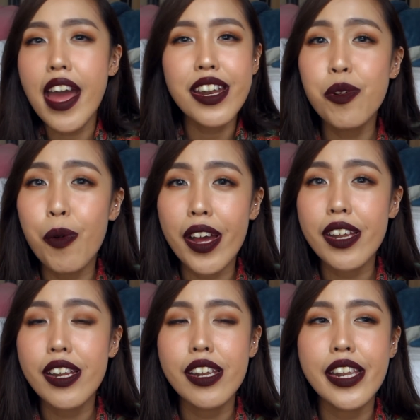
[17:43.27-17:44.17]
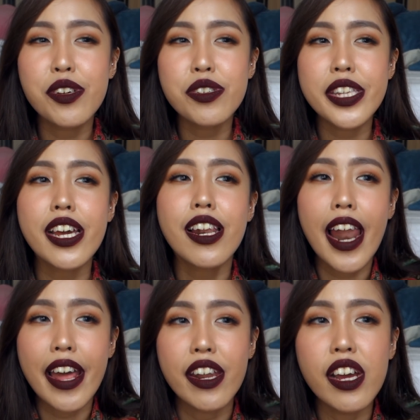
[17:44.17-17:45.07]
anyone, they could take a
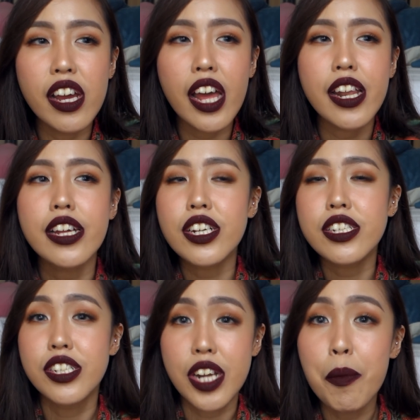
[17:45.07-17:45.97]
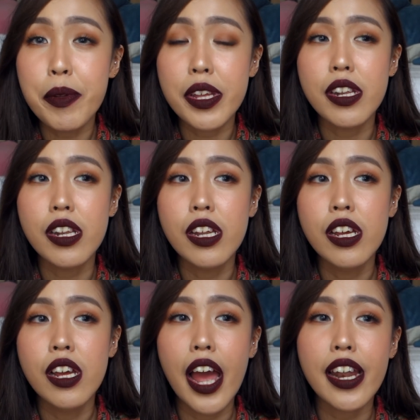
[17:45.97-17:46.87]
ladder and like just jump in
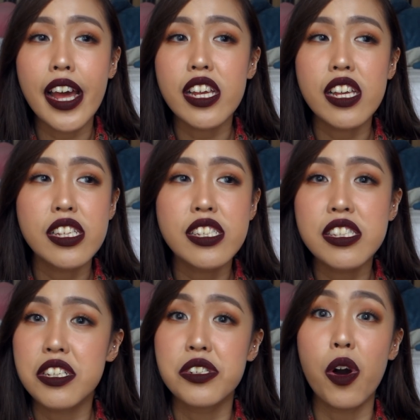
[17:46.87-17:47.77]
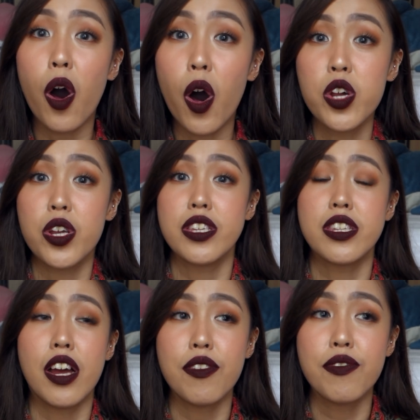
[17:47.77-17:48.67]
and like steal all your
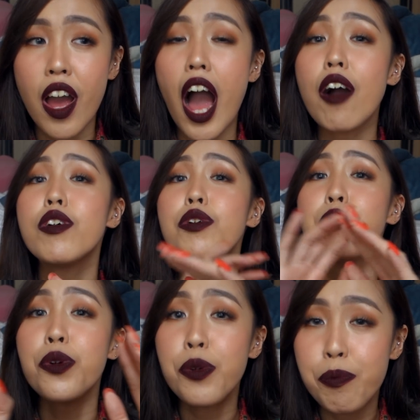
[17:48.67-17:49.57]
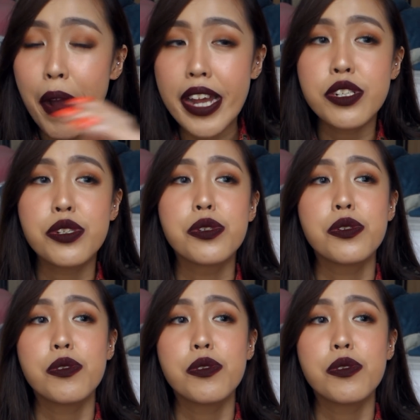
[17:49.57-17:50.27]
stuff. Our room, mind you,